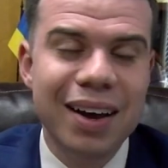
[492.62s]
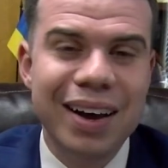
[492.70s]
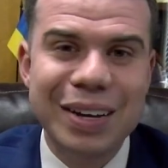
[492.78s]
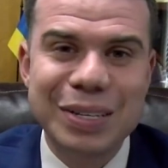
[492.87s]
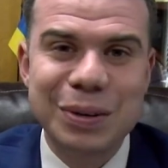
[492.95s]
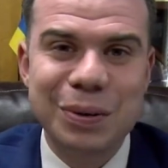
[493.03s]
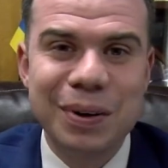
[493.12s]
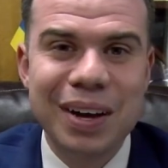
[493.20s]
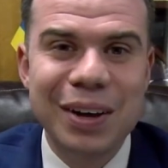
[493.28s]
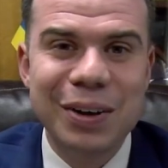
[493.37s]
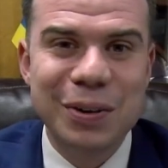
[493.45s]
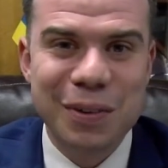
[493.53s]
So
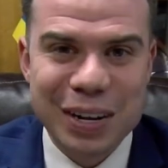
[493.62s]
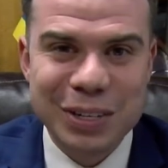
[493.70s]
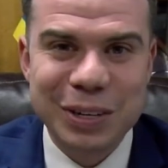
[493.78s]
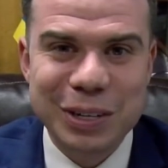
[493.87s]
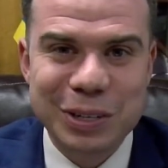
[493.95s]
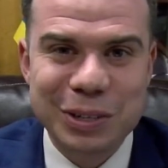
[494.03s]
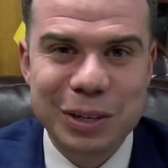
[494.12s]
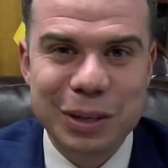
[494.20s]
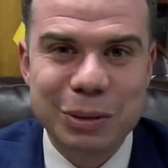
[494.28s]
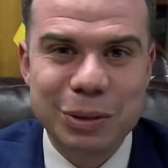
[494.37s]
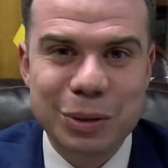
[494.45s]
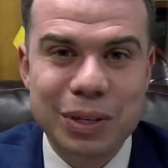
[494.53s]
congratulations to
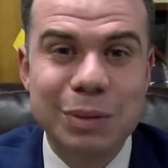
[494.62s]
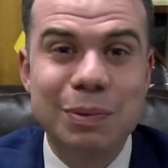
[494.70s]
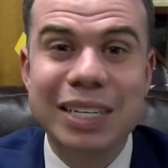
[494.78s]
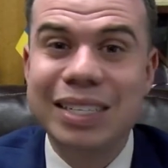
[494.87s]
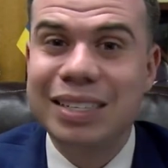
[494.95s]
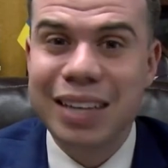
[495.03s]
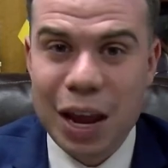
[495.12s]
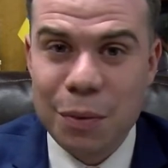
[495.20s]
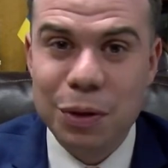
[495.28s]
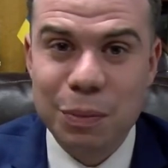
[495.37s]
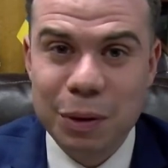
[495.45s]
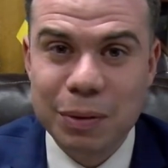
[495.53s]
those students. Please stay
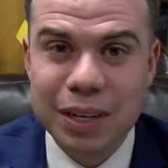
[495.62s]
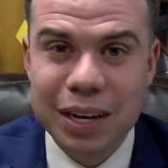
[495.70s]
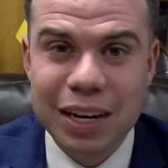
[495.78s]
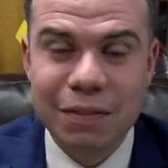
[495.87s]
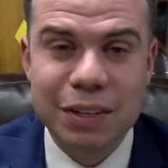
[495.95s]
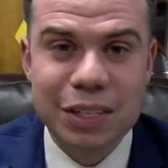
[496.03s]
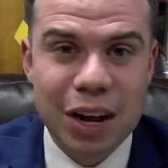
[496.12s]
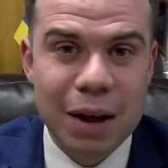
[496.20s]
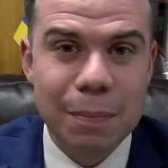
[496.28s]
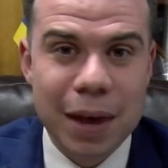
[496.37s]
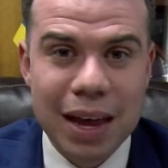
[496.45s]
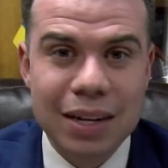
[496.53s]
with music, and if it's
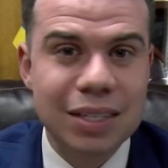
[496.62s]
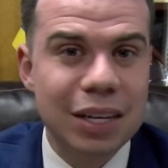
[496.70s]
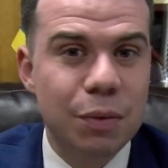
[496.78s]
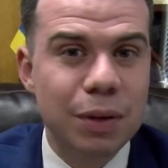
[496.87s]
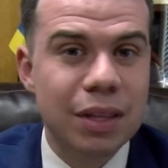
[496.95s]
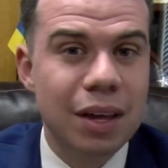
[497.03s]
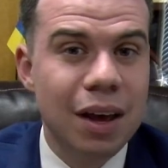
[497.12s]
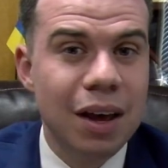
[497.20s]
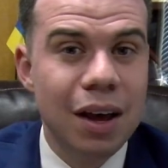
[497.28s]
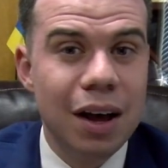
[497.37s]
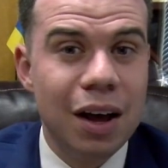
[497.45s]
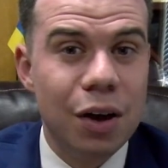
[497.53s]
not band, stick with
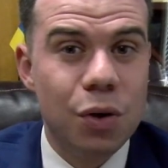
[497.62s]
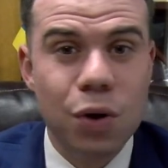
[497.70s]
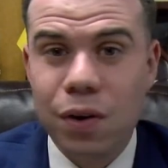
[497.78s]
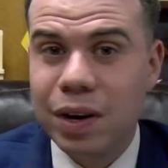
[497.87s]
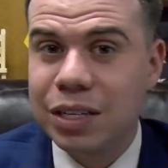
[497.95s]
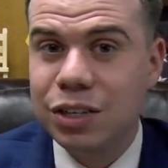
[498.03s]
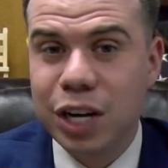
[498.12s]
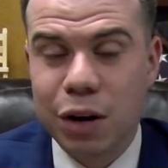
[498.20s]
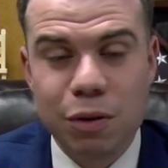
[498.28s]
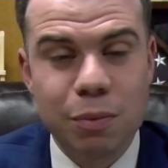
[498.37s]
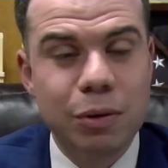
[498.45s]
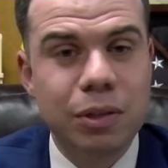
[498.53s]
chorus,
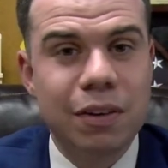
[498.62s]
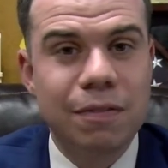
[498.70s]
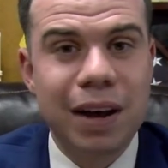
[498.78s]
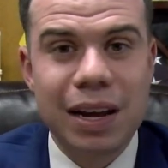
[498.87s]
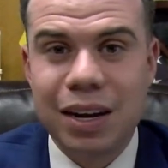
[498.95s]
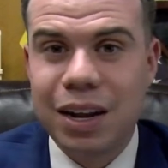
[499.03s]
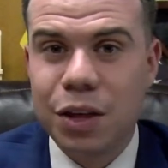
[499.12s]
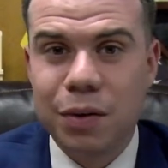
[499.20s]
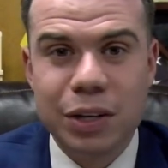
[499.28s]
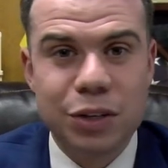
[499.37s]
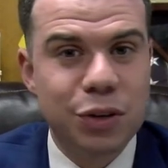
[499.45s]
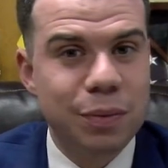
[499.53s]
general music, find another
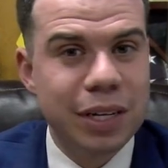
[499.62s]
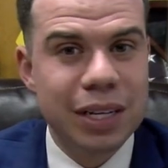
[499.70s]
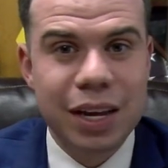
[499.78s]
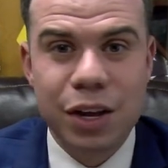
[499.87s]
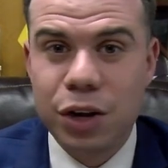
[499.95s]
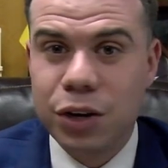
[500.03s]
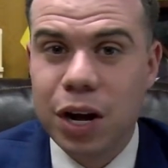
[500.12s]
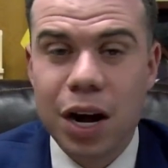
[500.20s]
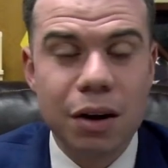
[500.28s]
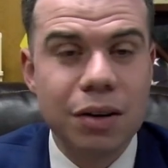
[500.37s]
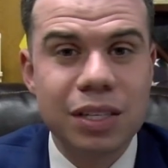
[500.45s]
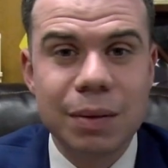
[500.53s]
instrument like a
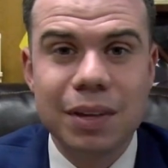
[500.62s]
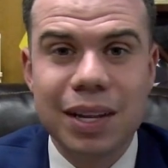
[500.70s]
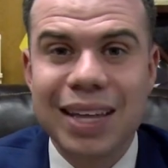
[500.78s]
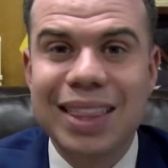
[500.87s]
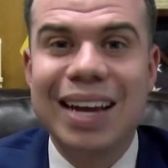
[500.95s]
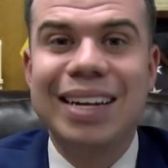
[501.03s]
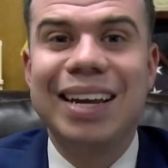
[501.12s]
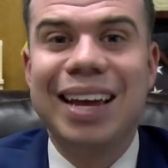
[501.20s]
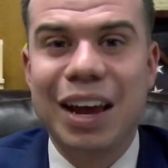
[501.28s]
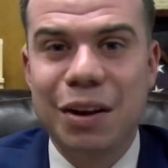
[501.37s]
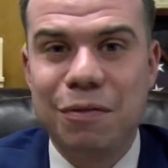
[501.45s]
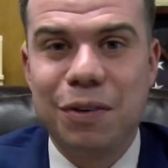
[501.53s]
guitar or something like that to
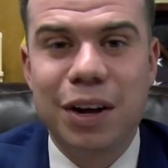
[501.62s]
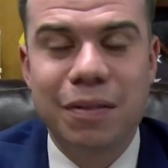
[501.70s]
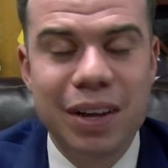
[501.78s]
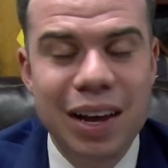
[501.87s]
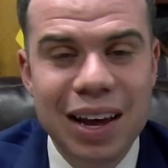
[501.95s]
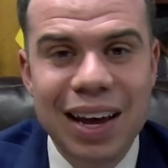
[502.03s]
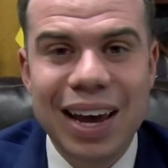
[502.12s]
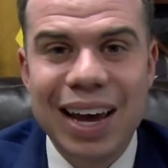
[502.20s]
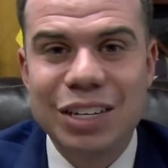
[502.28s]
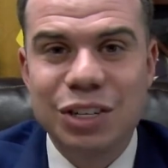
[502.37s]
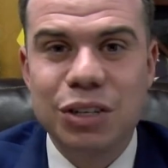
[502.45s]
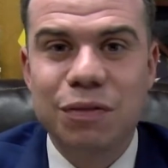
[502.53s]
get involved,
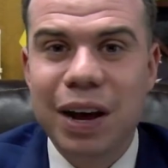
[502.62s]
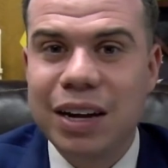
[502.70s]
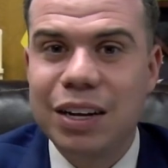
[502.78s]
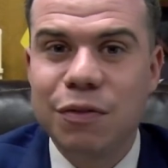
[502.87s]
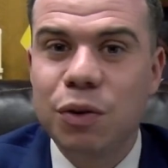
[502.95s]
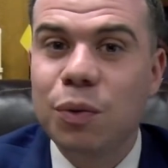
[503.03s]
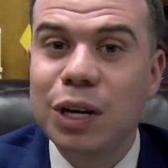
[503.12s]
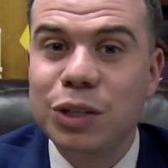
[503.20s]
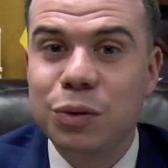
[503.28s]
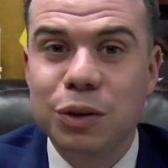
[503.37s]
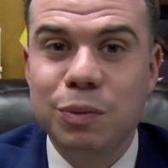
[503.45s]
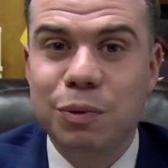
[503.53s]
and just find different ways
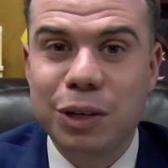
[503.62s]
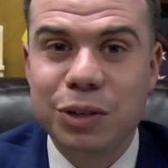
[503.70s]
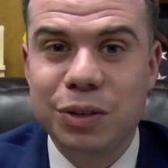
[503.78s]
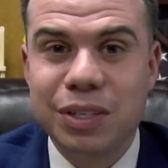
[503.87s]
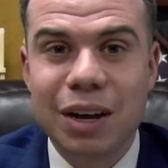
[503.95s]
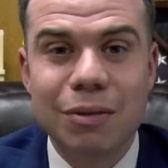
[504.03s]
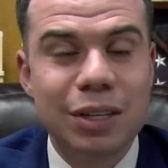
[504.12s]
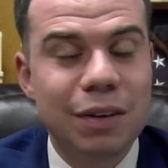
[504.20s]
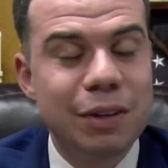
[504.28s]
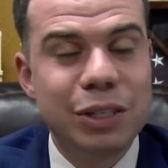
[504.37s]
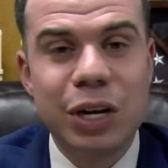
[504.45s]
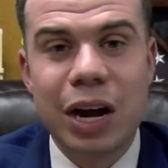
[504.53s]
to express yourselves. And
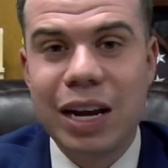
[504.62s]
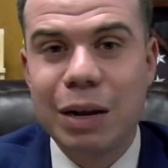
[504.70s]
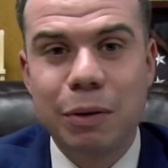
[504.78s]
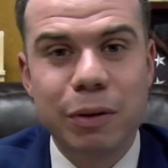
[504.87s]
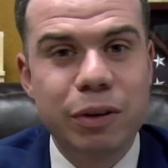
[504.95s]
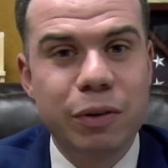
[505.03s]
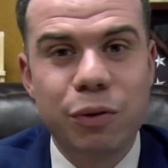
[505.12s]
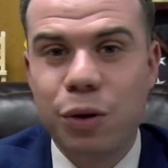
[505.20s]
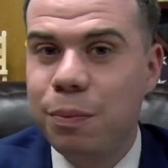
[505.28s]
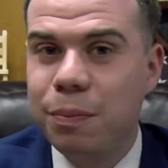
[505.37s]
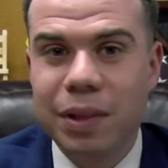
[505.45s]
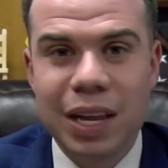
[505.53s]
if it's not in a music
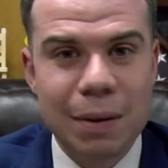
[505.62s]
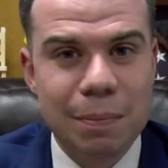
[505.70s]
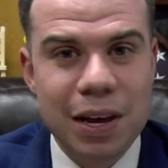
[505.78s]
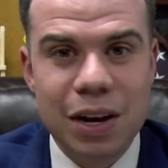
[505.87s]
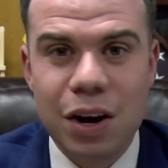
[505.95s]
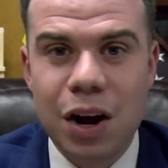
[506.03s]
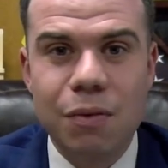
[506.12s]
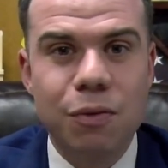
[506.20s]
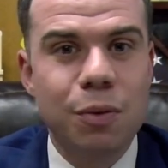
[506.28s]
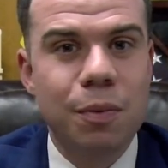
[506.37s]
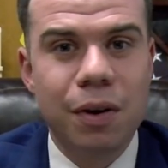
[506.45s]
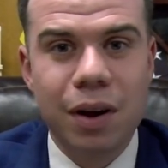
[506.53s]
room, let it be in an art
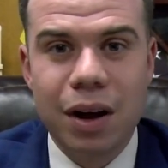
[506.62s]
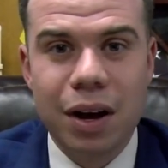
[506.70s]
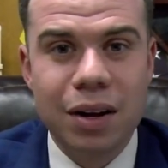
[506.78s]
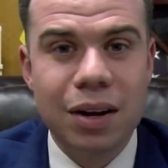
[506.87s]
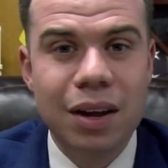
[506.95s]
room or on